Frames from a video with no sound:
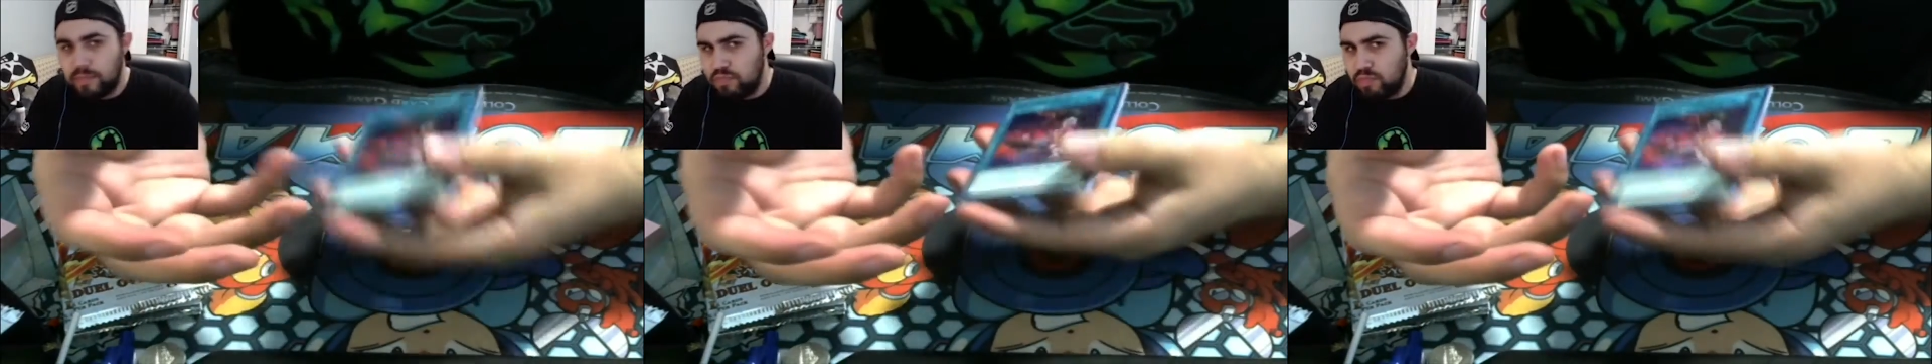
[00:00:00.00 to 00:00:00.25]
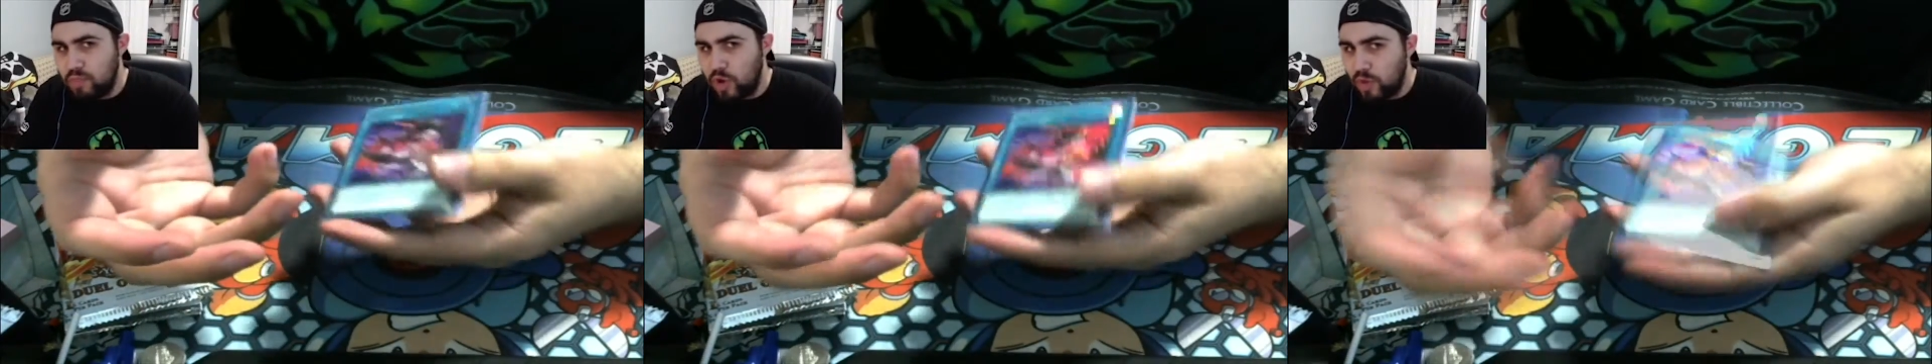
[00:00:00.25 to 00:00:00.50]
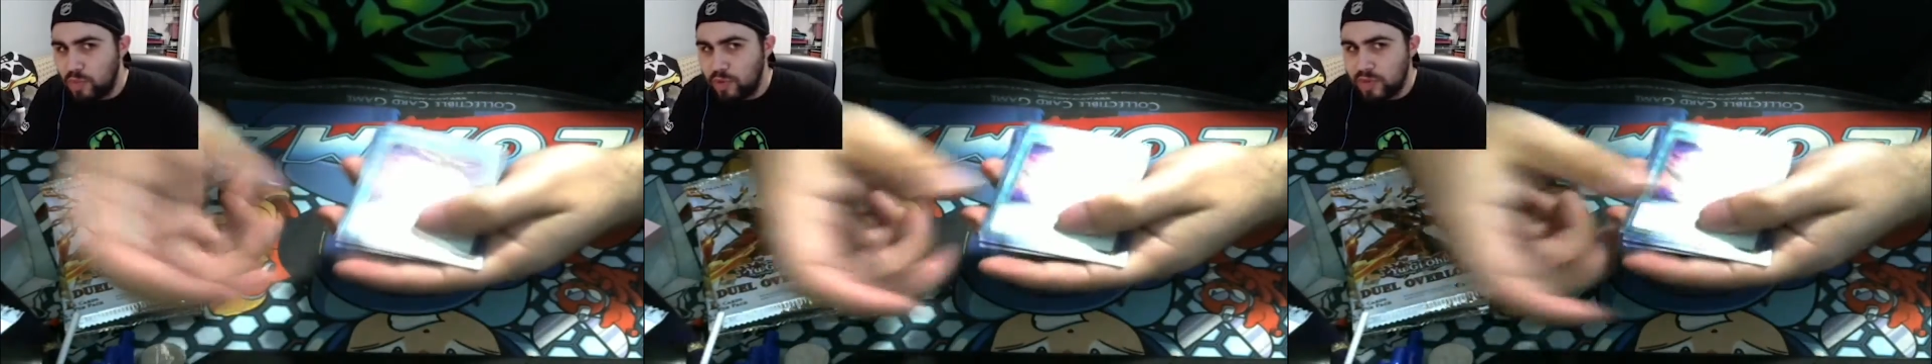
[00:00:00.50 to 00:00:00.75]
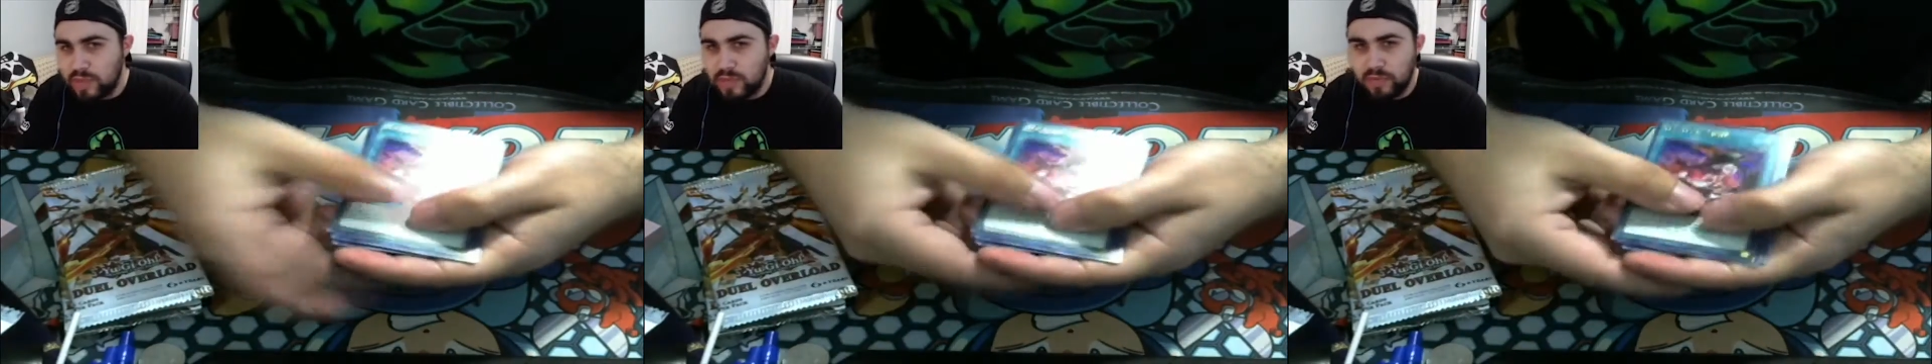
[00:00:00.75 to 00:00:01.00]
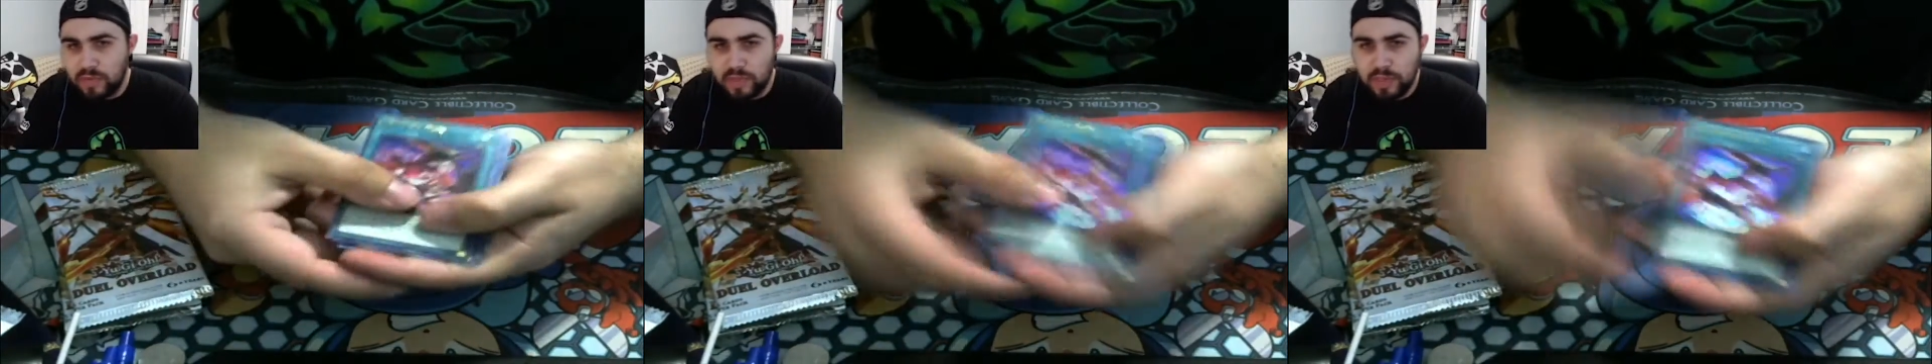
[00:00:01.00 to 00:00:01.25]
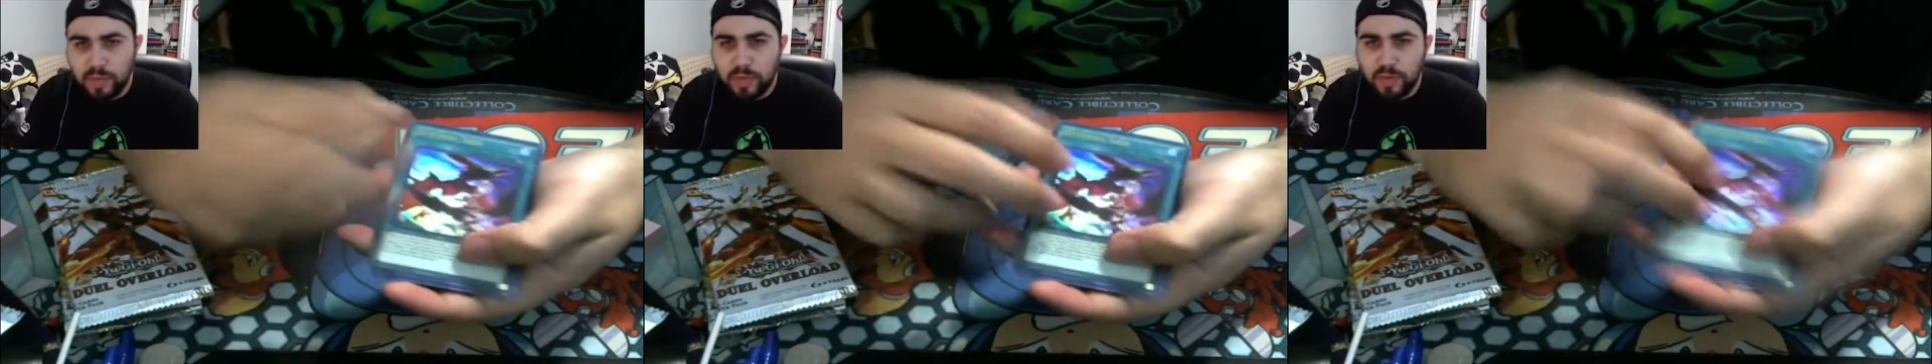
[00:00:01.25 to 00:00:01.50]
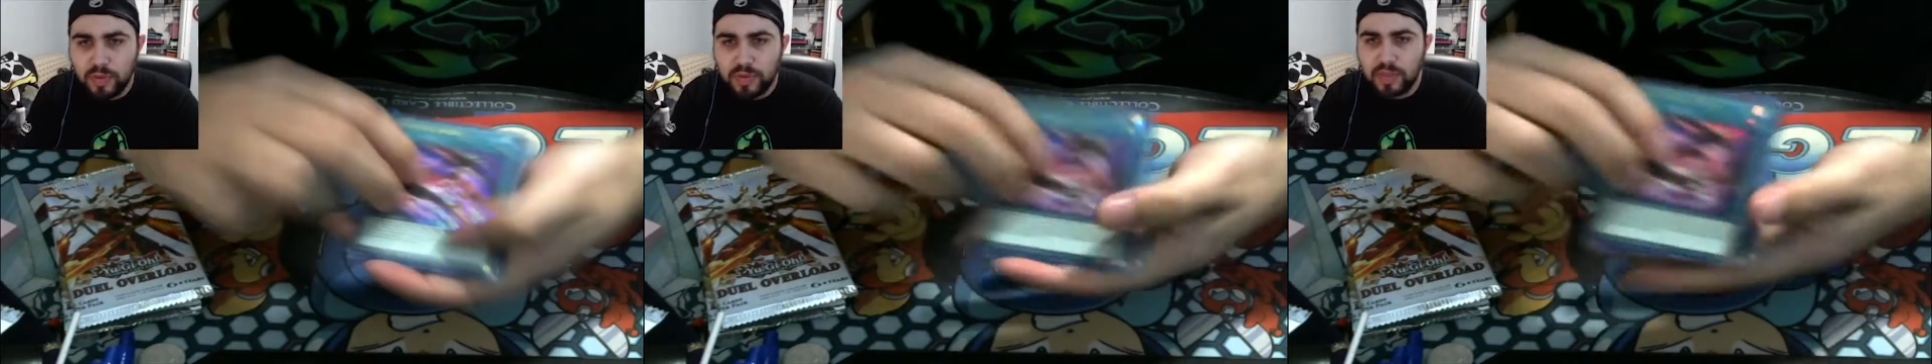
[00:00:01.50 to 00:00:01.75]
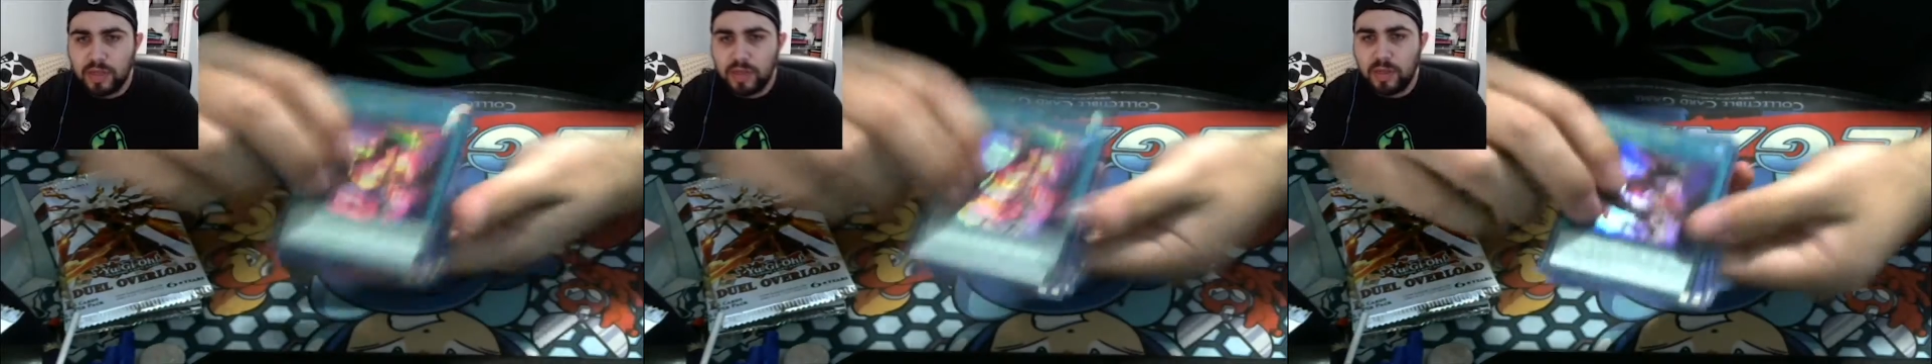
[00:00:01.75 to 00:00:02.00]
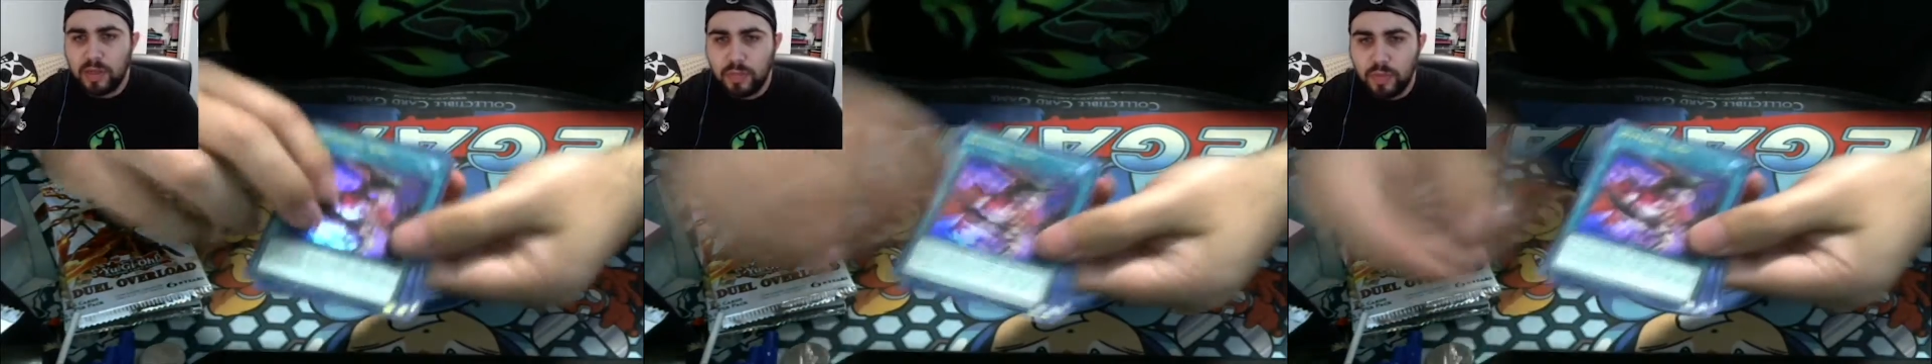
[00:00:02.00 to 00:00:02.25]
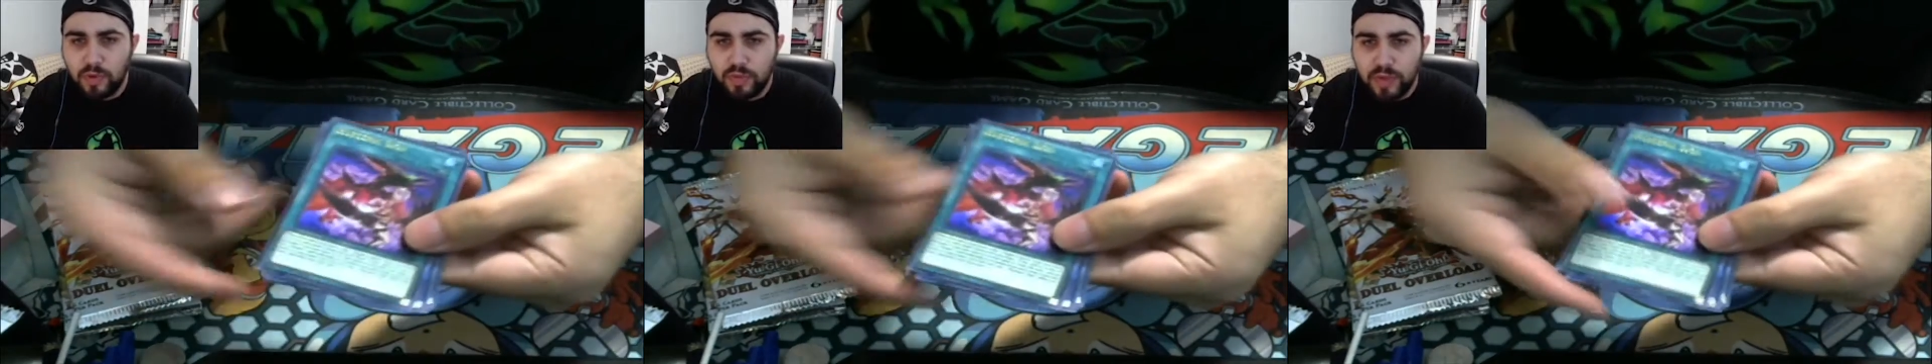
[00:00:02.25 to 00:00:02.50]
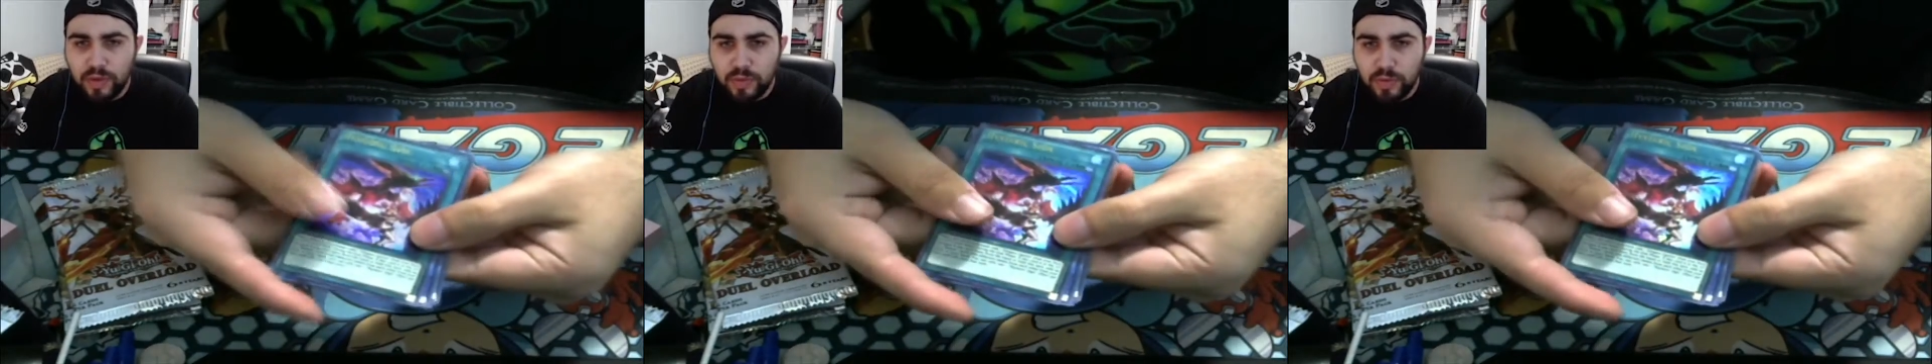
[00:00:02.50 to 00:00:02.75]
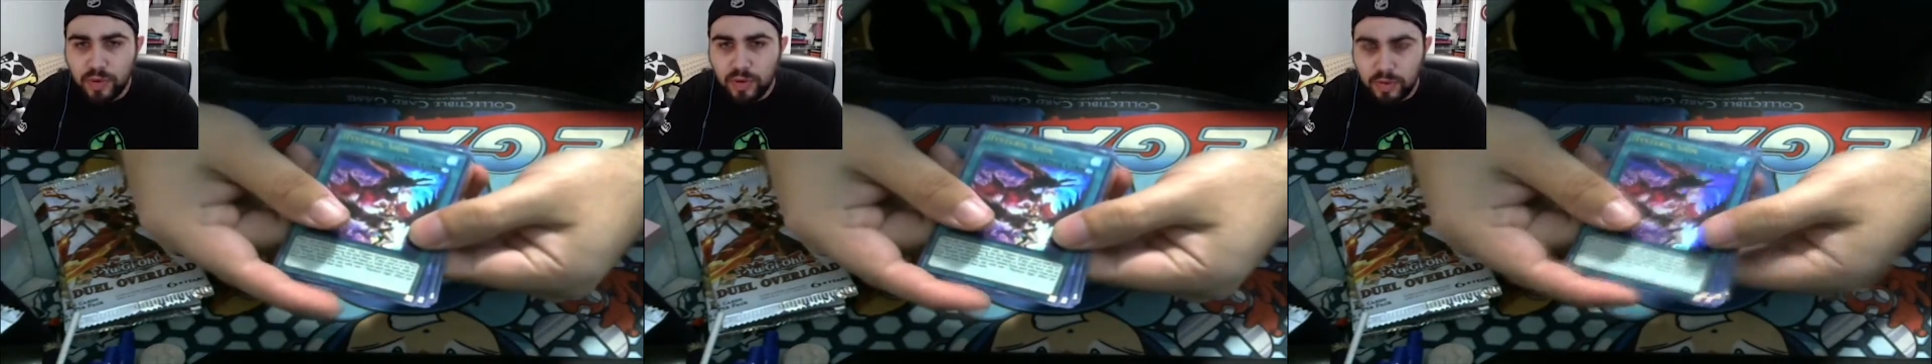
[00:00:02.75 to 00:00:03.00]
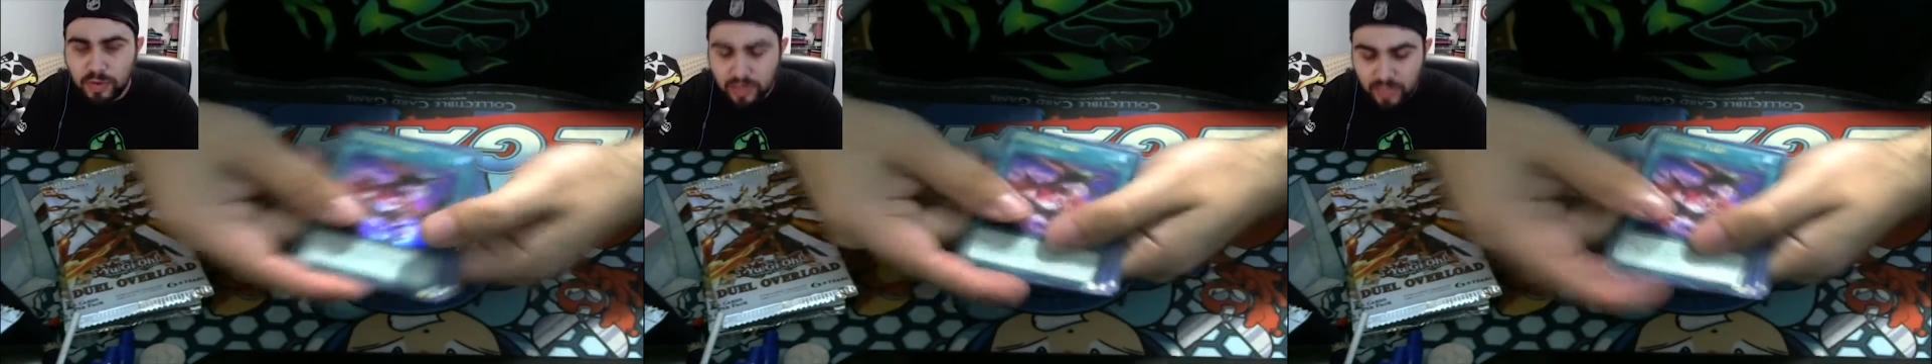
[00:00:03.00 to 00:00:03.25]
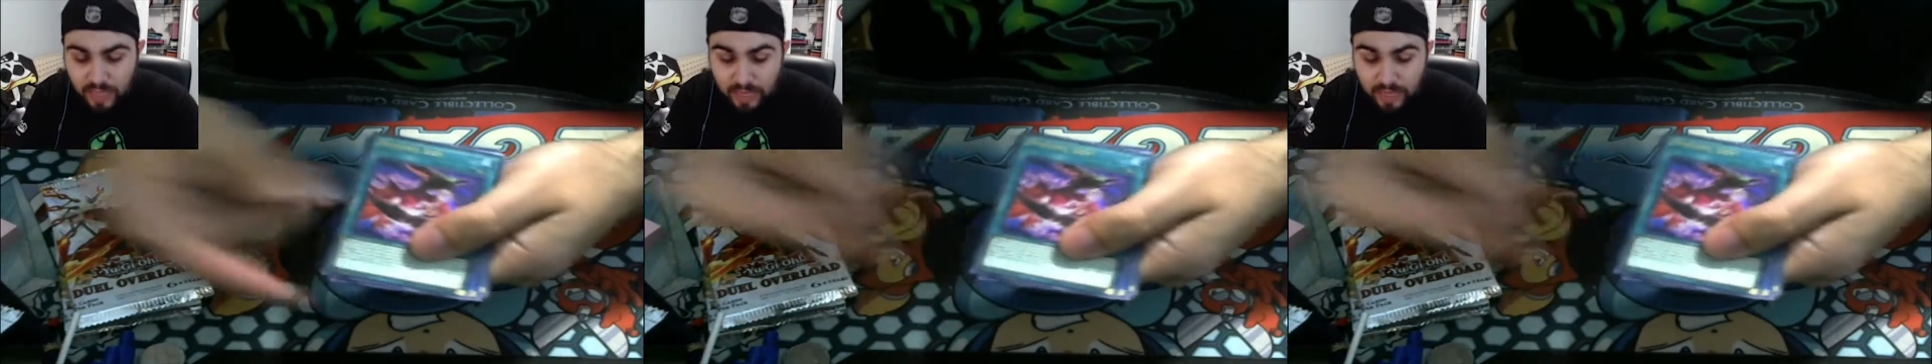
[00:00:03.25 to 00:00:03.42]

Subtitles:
market prices for some of the most more valuable cards.